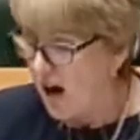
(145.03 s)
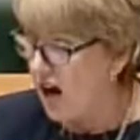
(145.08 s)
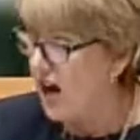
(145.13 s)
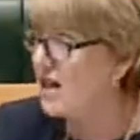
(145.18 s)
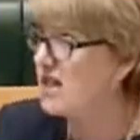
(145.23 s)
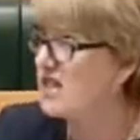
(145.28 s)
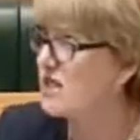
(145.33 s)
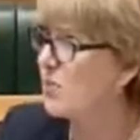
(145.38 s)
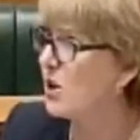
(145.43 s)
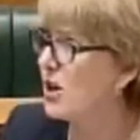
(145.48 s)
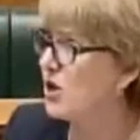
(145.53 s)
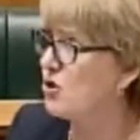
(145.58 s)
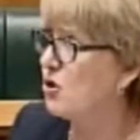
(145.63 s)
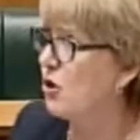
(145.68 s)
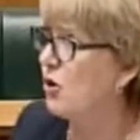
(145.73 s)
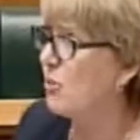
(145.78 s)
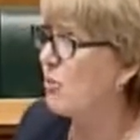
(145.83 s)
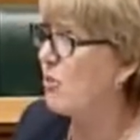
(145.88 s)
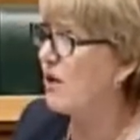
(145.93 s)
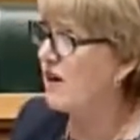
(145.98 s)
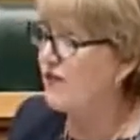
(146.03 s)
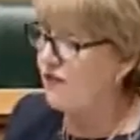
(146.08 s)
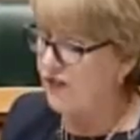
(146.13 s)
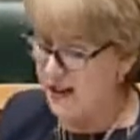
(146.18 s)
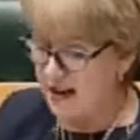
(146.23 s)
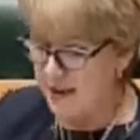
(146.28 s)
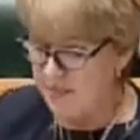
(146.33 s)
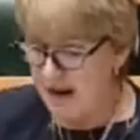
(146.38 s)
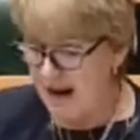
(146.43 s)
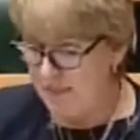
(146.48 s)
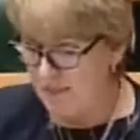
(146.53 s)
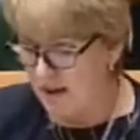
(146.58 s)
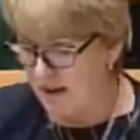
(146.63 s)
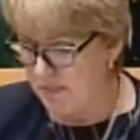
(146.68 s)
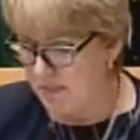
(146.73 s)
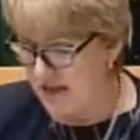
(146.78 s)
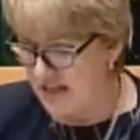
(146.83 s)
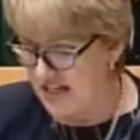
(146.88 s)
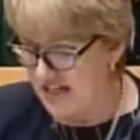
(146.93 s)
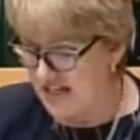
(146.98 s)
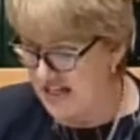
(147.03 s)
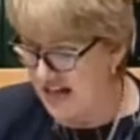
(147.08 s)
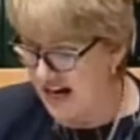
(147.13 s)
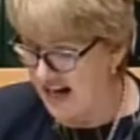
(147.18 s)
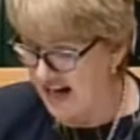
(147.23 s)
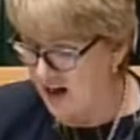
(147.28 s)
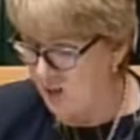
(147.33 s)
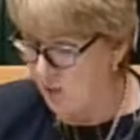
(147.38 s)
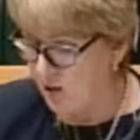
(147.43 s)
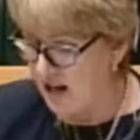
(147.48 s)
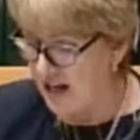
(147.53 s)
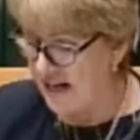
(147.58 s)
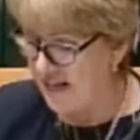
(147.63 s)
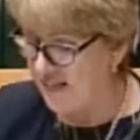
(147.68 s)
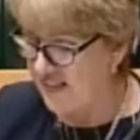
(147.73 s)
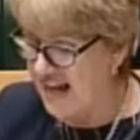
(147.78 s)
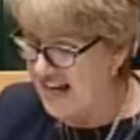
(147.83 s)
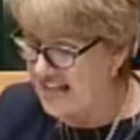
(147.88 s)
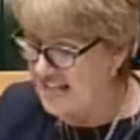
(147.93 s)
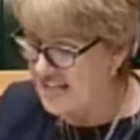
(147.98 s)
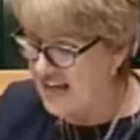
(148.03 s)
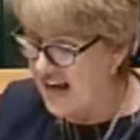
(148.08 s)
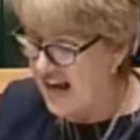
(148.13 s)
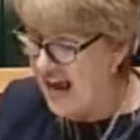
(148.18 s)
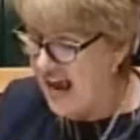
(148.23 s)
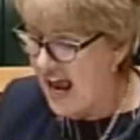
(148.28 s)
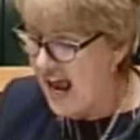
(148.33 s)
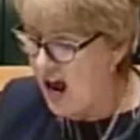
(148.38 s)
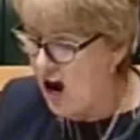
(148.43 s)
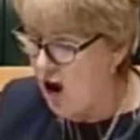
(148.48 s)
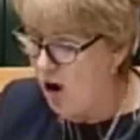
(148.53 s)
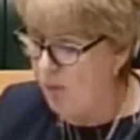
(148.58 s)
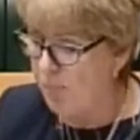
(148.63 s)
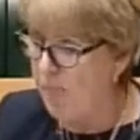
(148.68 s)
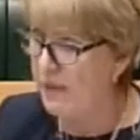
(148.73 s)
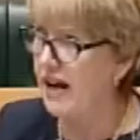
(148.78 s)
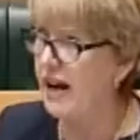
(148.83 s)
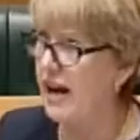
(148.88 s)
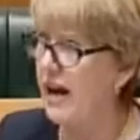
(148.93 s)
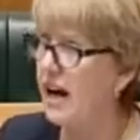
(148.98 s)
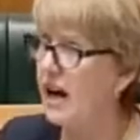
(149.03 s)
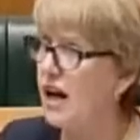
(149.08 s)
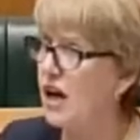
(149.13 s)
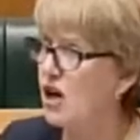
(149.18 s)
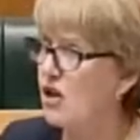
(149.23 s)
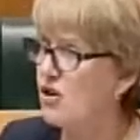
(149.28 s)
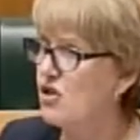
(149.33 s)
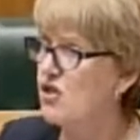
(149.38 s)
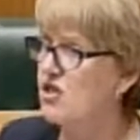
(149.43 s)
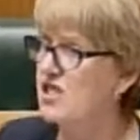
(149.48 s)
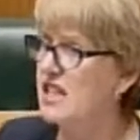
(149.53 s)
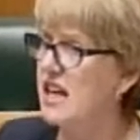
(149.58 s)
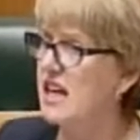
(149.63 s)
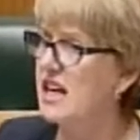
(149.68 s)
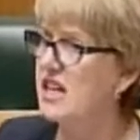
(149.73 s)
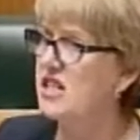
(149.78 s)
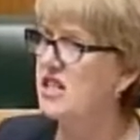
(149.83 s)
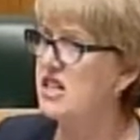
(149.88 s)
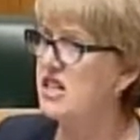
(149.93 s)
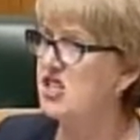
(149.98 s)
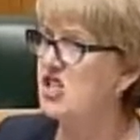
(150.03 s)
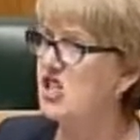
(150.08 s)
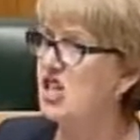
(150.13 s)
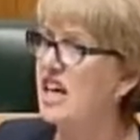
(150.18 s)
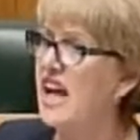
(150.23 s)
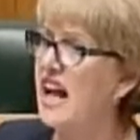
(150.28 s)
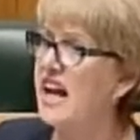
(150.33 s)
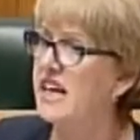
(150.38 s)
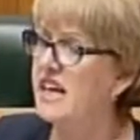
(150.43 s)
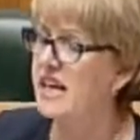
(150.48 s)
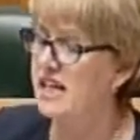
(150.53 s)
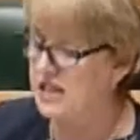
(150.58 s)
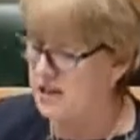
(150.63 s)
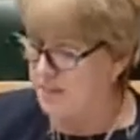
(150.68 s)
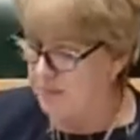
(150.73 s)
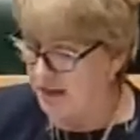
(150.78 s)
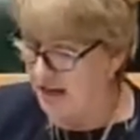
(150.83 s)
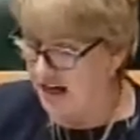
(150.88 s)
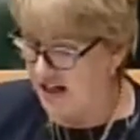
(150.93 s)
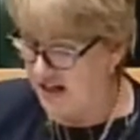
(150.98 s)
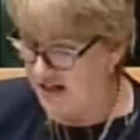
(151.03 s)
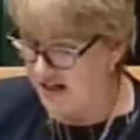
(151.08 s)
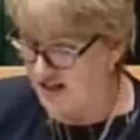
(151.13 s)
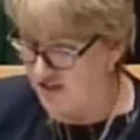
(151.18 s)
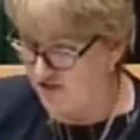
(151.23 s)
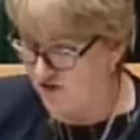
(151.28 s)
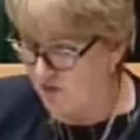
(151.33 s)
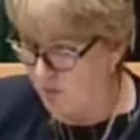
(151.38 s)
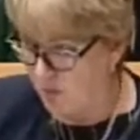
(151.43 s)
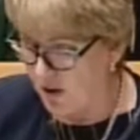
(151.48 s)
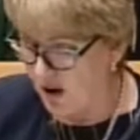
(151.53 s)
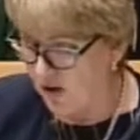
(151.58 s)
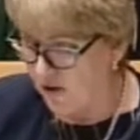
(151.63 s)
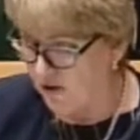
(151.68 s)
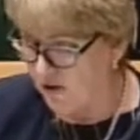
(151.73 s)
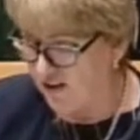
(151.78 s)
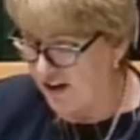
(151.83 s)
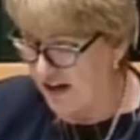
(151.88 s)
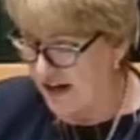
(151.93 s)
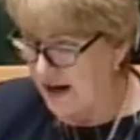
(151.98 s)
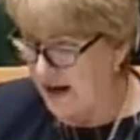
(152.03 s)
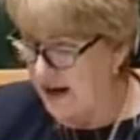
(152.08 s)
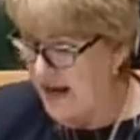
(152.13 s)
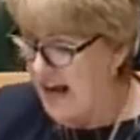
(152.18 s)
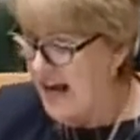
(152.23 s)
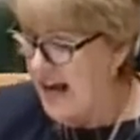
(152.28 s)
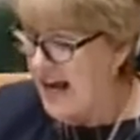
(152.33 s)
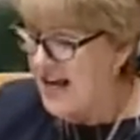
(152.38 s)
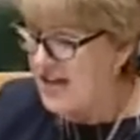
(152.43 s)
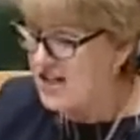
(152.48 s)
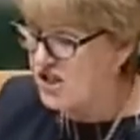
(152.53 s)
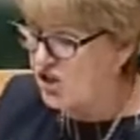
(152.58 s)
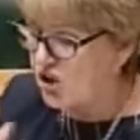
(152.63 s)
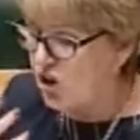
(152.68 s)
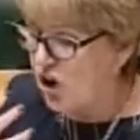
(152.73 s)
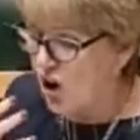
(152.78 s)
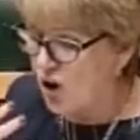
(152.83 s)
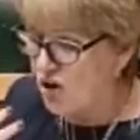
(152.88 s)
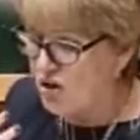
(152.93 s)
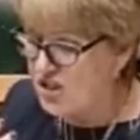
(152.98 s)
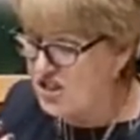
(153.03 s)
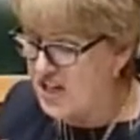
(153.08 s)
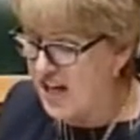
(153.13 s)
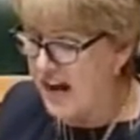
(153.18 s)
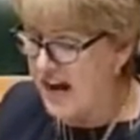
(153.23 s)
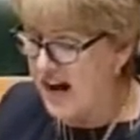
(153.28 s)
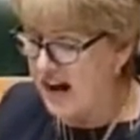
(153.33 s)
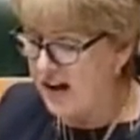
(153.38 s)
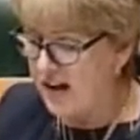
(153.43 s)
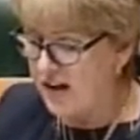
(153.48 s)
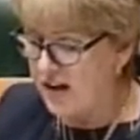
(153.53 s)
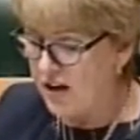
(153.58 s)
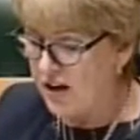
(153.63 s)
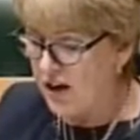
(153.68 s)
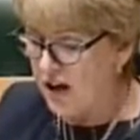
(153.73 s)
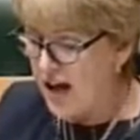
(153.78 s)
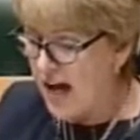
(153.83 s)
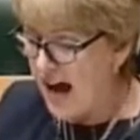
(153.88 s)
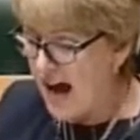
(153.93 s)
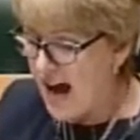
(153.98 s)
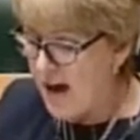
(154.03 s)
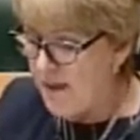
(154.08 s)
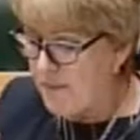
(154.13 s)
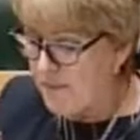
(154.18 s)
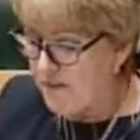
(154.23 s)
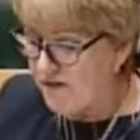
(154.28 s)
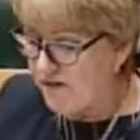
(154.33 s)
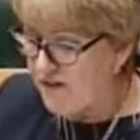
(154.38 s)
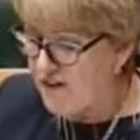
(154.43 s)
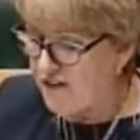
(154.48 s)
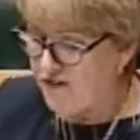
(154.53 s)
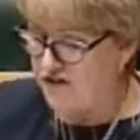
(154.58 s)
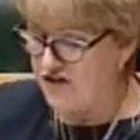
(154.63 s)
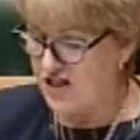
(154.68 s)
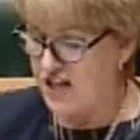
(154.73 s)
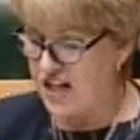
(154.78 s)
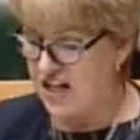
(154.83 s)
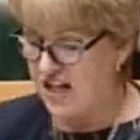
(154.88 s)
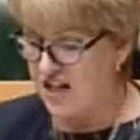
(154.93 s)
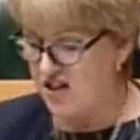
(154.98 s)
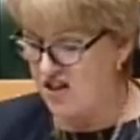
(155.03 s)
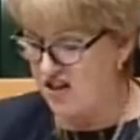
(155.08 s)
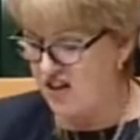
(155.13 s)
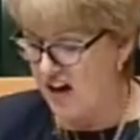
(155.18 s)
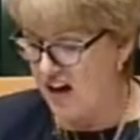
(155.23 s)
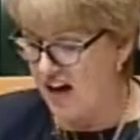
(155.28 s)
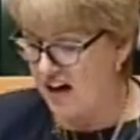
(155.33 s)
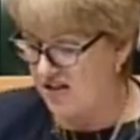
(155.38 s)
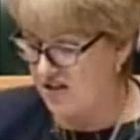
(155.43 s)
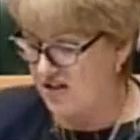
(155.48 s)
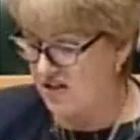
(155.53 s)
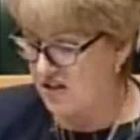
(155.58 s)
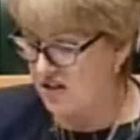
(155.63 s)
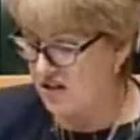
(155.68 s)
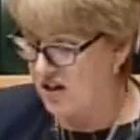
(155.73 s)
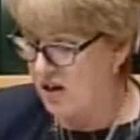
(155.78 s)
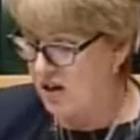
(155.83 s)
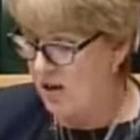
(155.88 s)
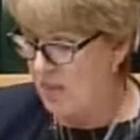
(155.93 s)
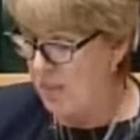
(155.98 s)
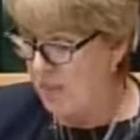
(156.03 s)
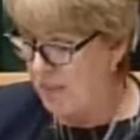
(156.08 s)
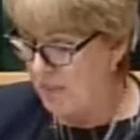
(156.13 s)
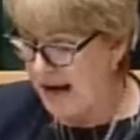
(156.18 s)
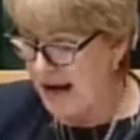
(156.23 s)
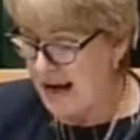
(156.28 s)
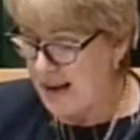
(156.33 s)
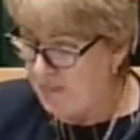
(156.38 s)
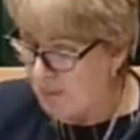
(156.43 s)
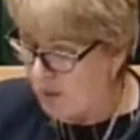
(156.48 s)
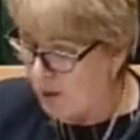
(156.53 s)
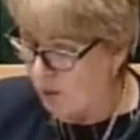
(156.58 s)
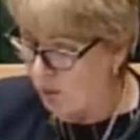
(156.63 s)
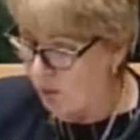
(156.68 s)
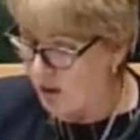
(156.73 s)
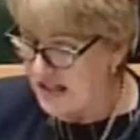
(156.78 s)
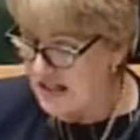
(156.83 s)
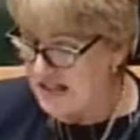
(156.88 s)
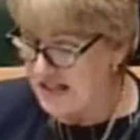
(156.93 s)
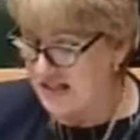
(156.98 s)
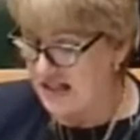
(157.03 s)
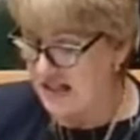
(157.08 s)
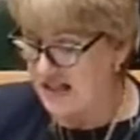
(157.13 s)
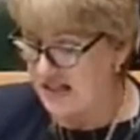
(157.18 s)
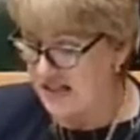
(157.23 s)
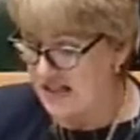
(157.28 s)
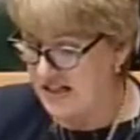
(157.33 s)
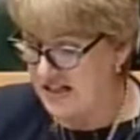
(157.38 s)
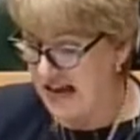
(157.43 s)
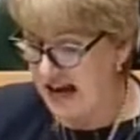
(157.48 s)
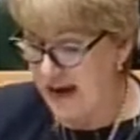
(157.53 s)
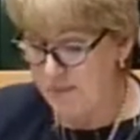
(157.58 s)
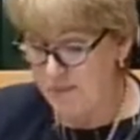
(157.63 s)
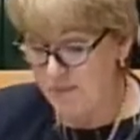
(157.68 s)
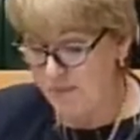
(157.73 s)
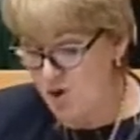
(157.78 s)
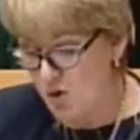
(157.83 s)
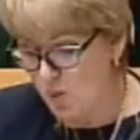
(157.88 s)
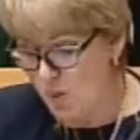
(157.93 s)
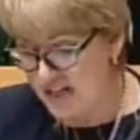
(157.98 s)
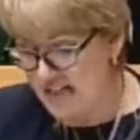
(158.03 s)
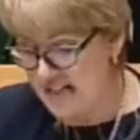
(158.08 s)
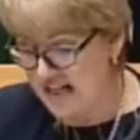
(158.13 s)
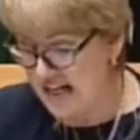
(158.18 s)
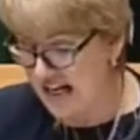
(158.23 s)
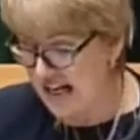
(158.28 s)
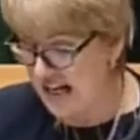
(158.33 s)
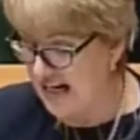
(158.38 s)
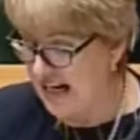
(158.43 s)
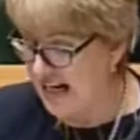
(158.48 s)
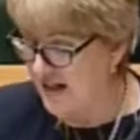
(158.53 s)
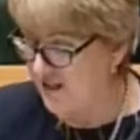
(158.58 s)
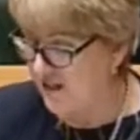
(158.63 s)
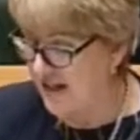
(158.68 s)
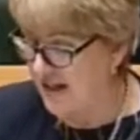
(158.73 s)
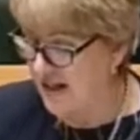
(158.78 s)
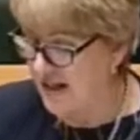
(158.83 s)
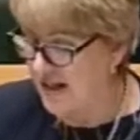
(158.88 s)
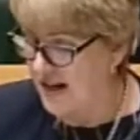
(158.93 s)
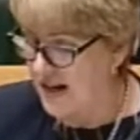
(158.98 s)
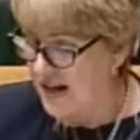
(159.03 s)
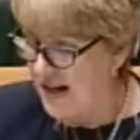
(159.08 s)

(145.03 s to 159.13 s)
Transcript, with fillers: I just want to talk briefly about BPS Target 1, and that's helping New Zealanders to gain independence from welfare. It's gone down um, 15,000 people since um, 2011.